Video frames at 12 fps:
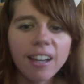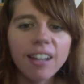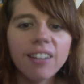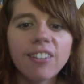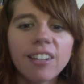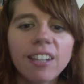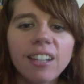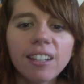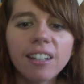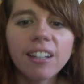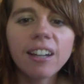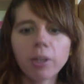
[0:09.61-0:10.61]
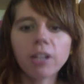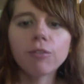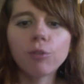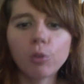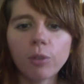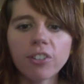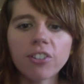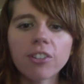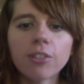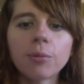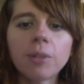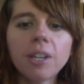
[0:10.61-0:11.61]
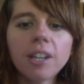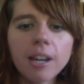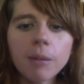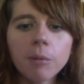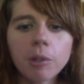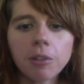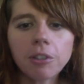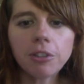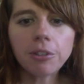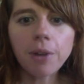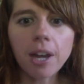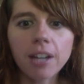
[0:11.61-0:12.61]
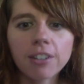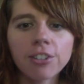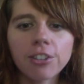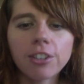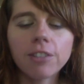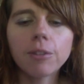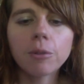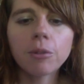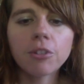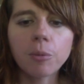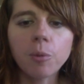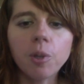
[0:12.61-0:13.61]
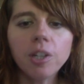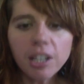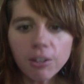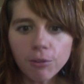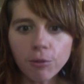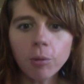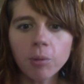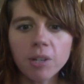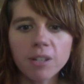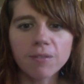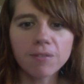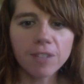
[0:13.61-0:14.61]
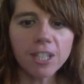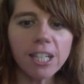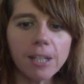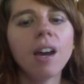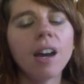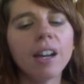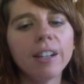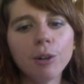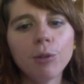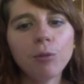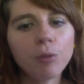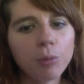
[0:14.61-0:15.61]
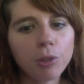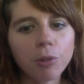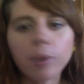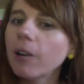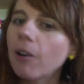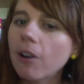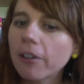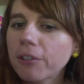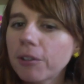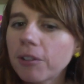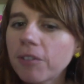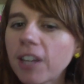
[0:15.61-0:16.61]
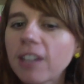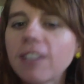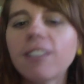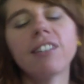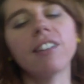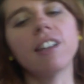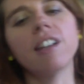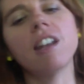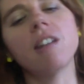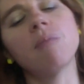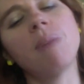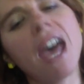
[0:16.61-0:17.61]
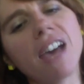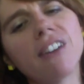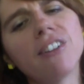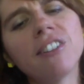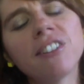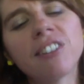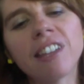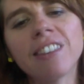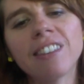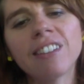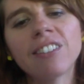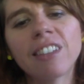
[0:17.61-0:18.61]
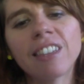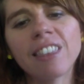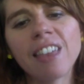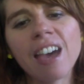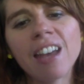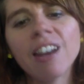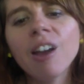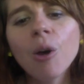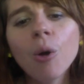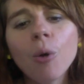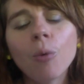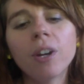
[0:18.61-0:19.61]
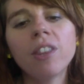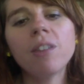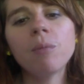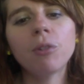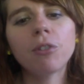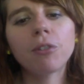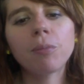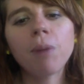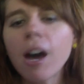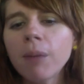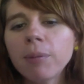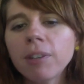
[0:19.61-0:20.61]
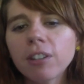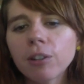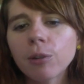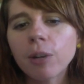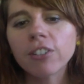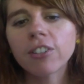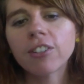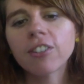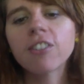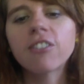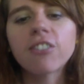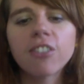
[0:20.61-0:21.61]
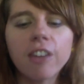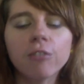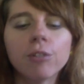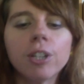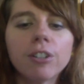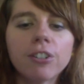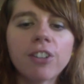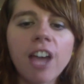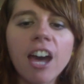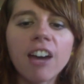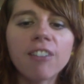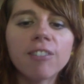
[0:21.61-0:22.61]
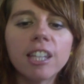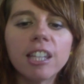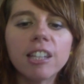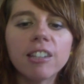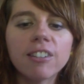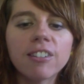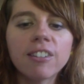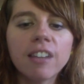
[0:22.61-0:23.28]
guys, in an odd twist this week, I'm going to actually give you a somewhat informative video. I know from doing author events and panels and things like that, one of the most popular questions that readers have is,